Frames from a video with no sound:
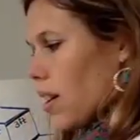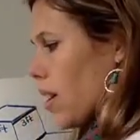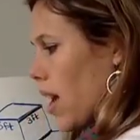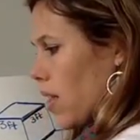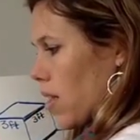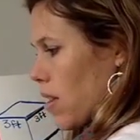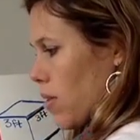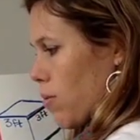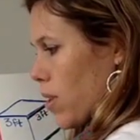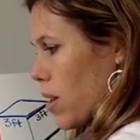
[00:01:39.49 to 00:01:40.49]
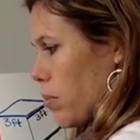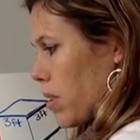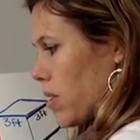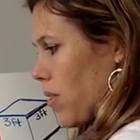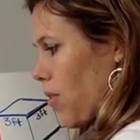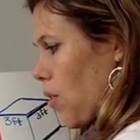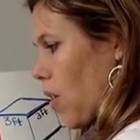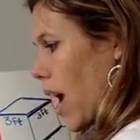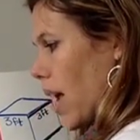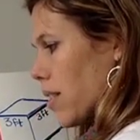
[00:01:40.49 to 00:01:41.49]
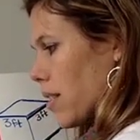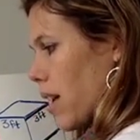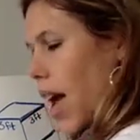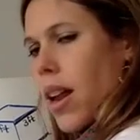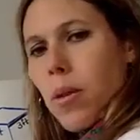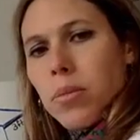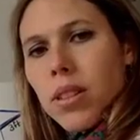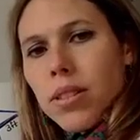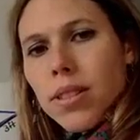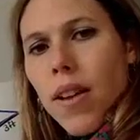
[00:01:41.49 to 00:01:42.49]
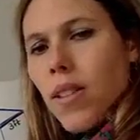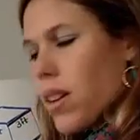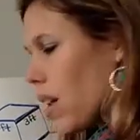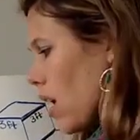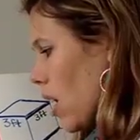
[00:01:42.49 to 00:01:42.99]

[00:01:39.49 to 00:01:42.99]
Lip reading: again, the 3 plus a 4 has to add up to 7,